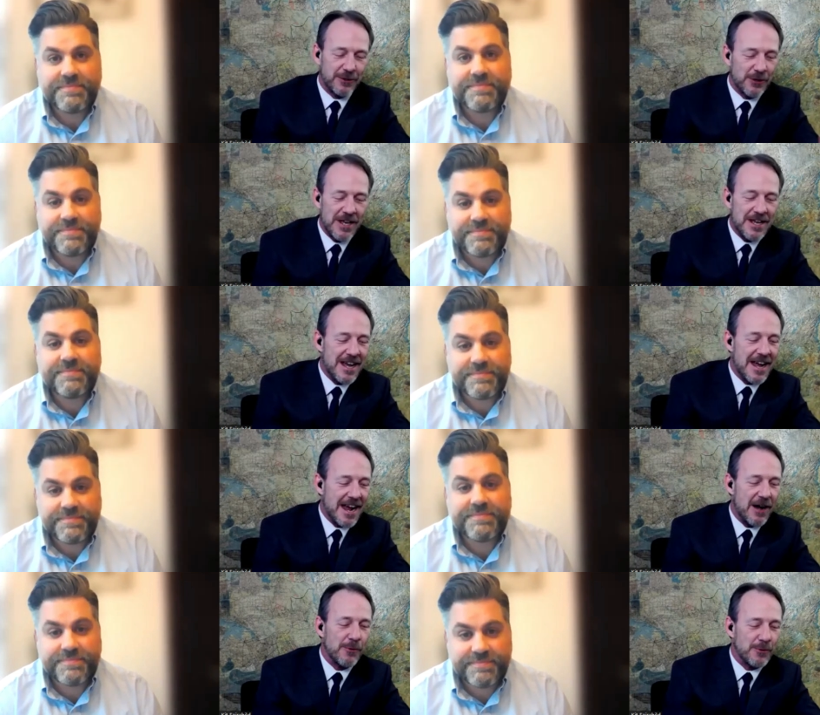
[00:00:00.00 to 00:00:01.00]
Speaker 1: to
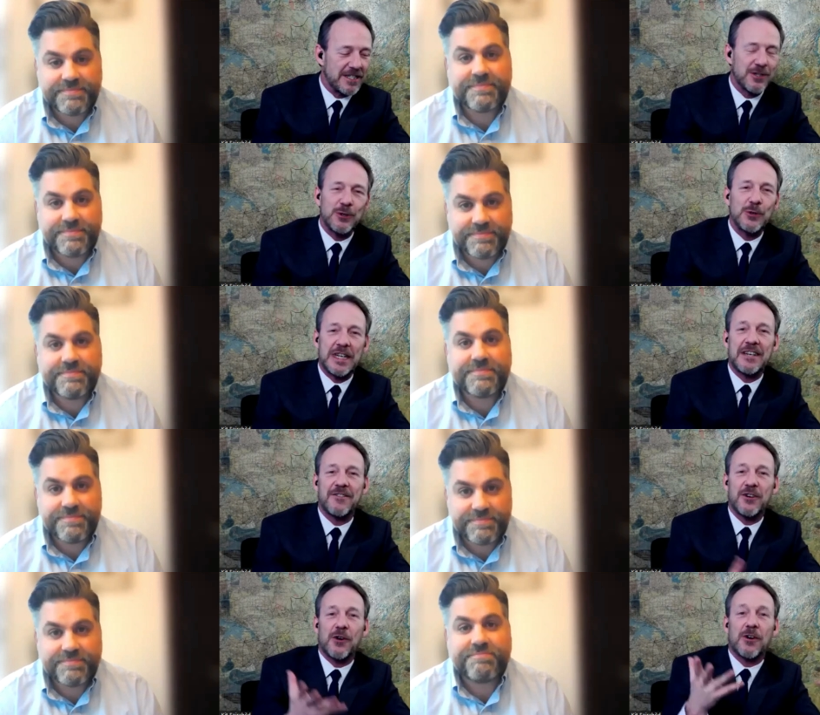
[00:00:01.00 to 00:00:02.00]
how we do
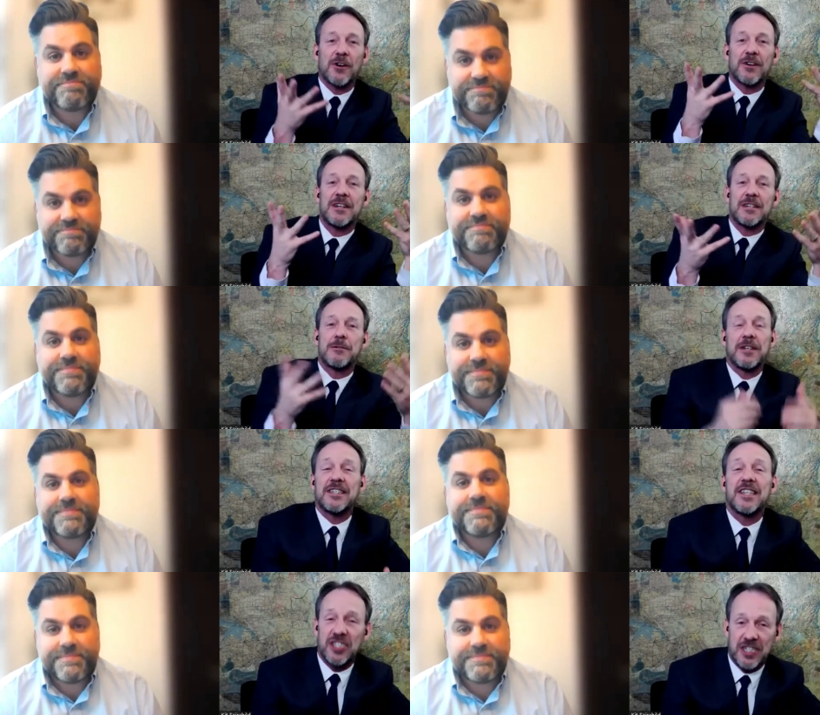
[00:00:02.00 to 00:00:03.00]
even our
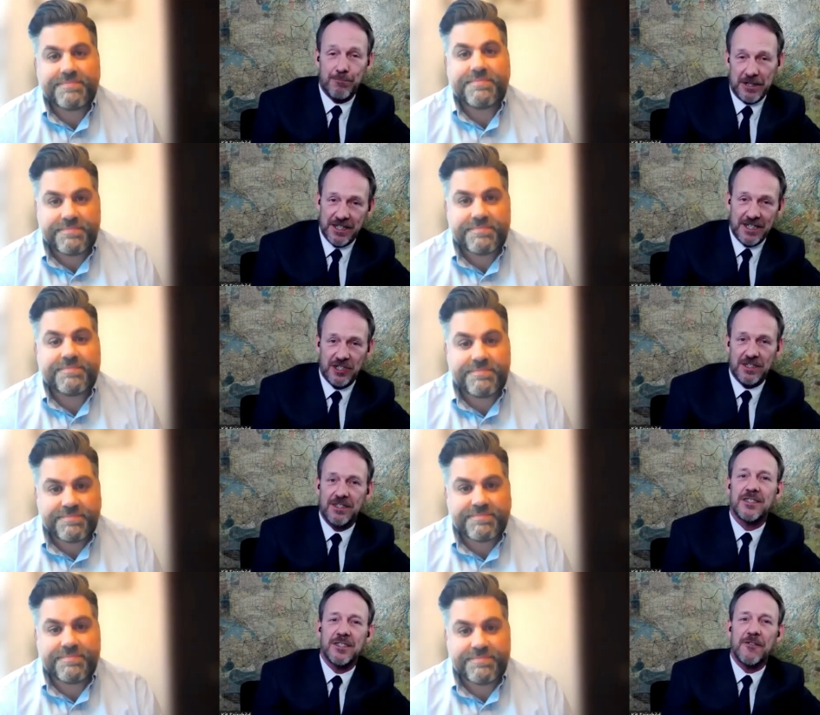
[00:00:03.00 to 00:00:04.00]
initiative petitions
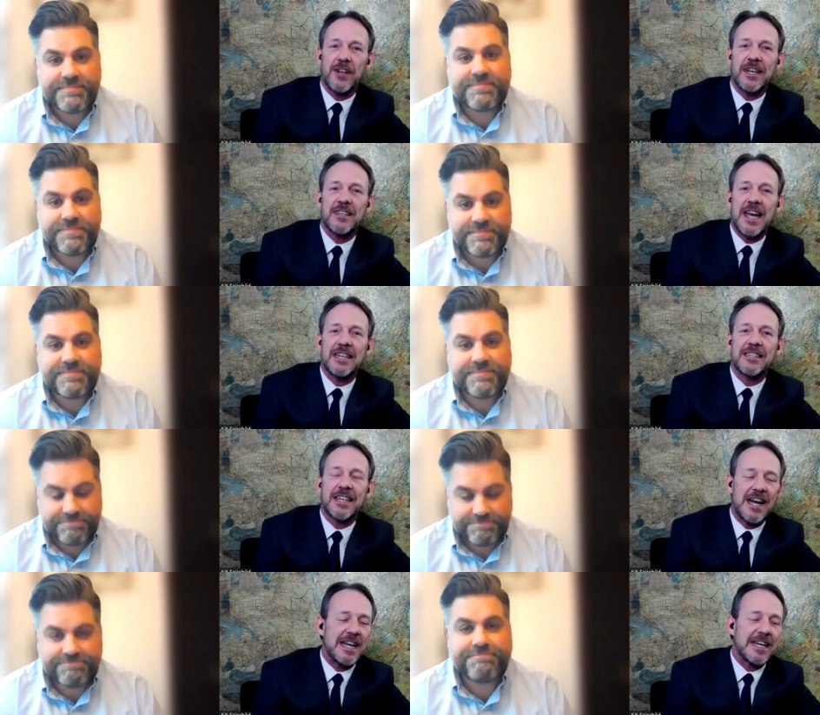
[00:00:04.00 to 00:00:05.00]
and stuff like that. The
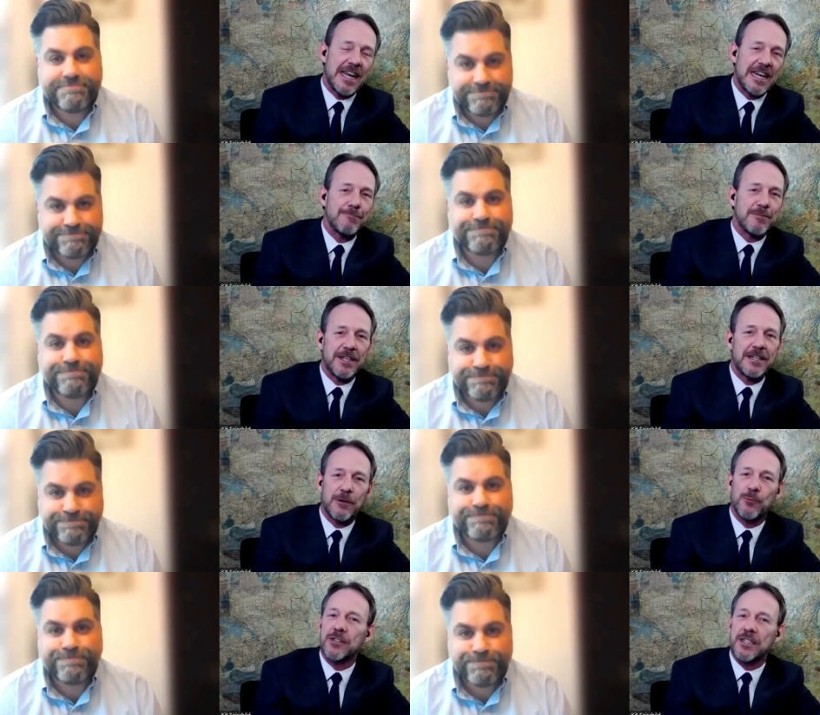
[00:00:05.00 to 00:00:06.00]
guy gamed it. He
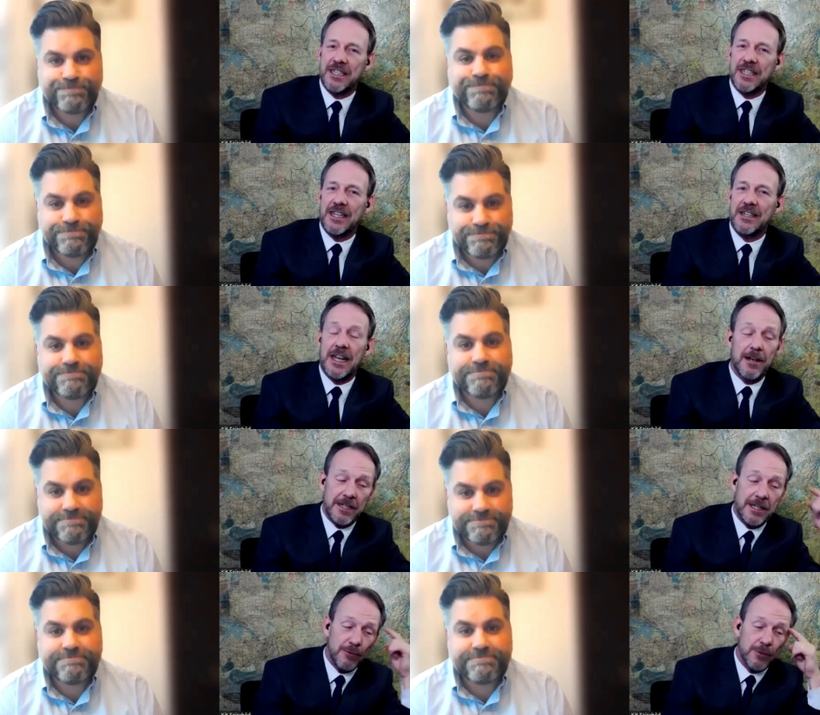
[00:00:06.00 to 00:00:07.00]
really did. Eh,
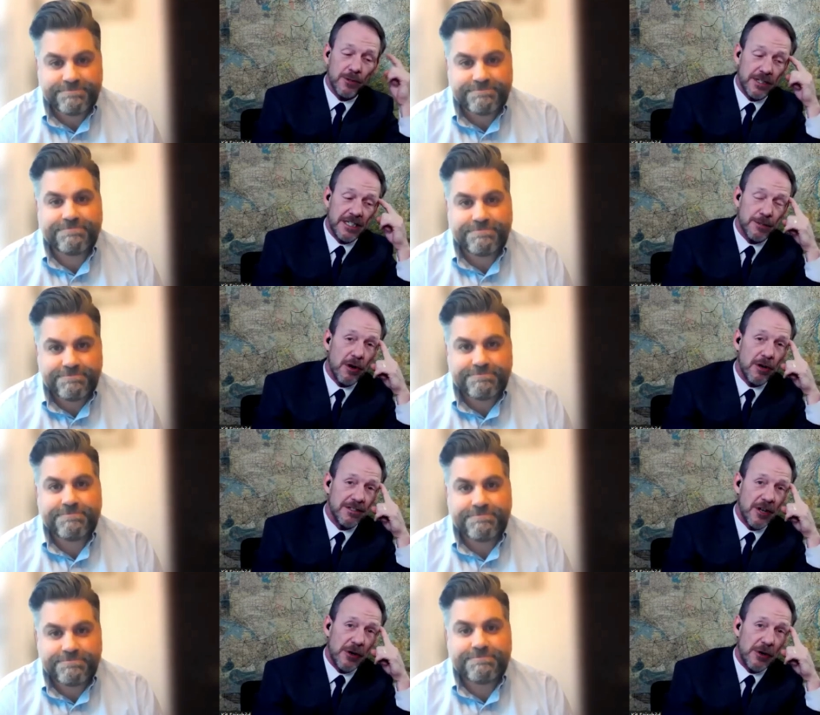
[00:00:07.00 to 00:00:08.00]
he was really smart
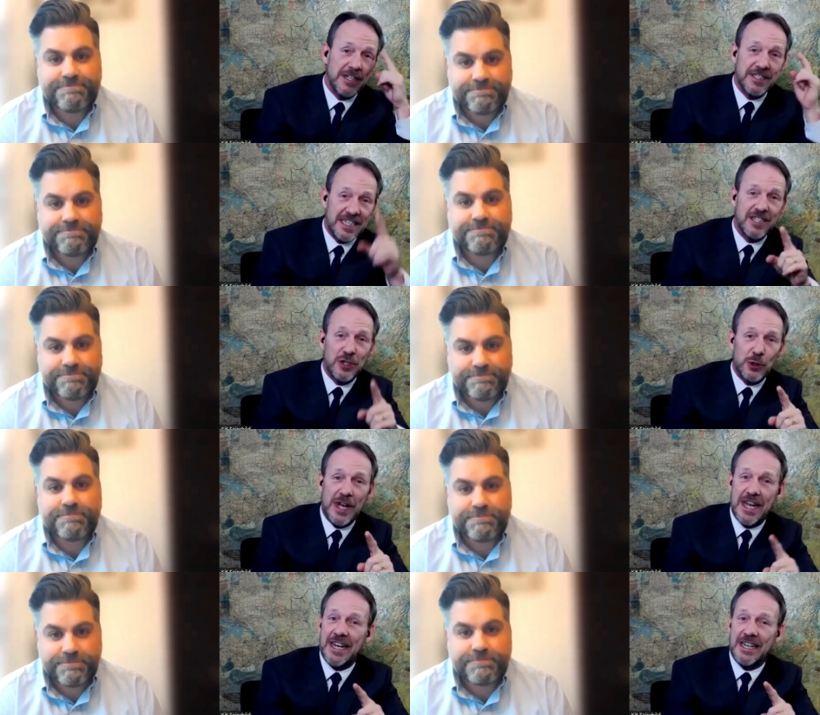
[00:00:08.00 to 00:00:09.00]
though, because he knew,
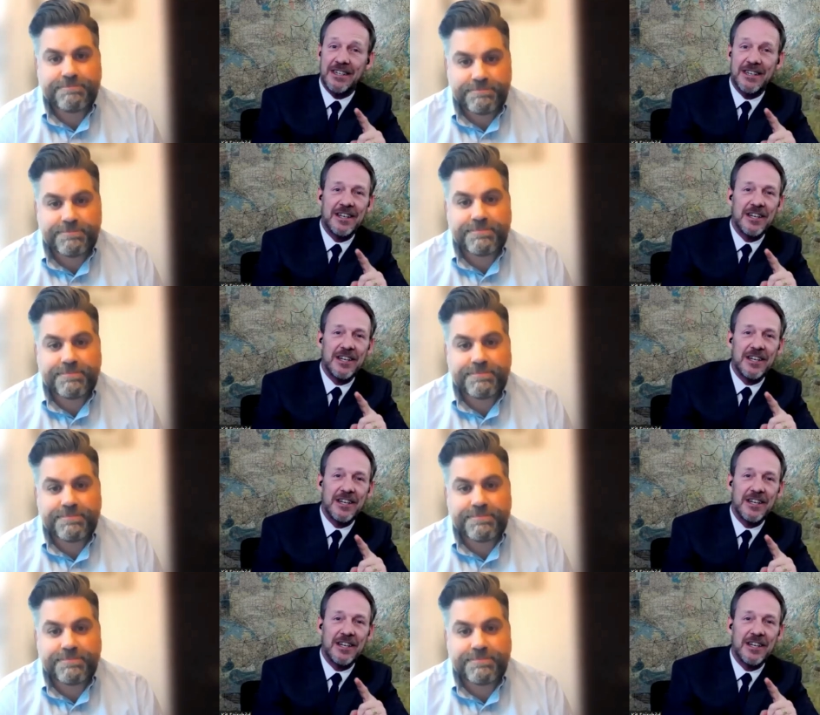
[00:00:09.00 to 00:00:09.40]
hey,